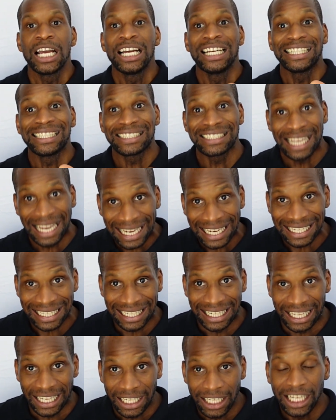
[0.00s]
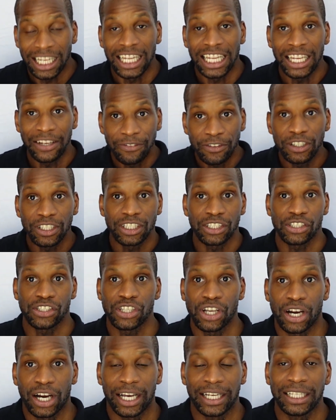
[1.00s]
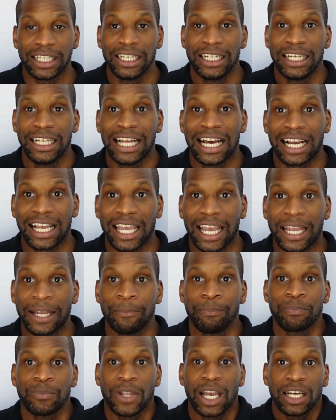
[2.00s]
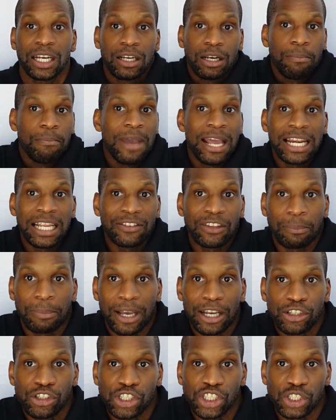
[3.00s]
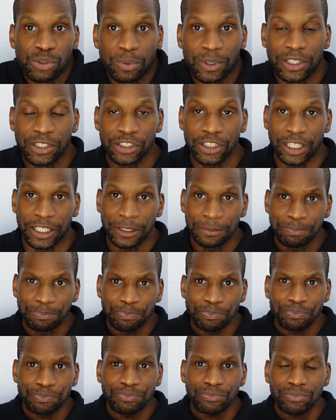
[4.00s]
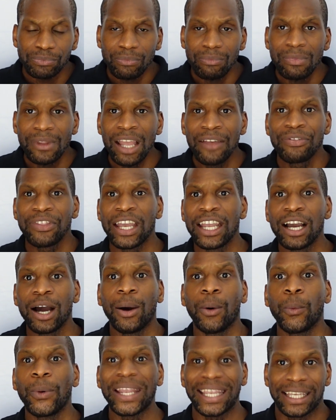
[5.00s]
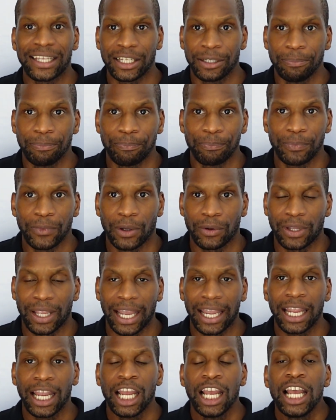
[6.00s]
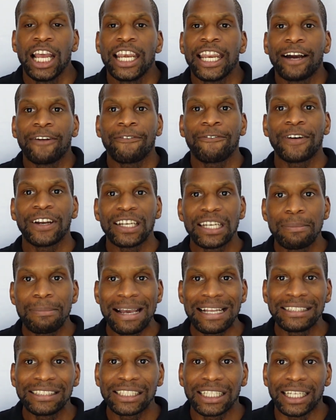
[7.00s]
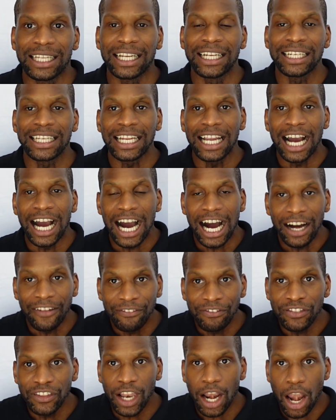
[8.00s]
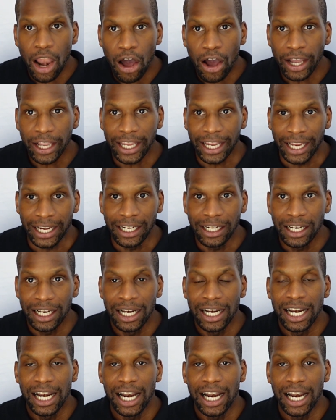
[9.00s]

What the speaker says: Secondly, if you decide, and many of the patients we see, they are weak, Now fundamentally, the underlying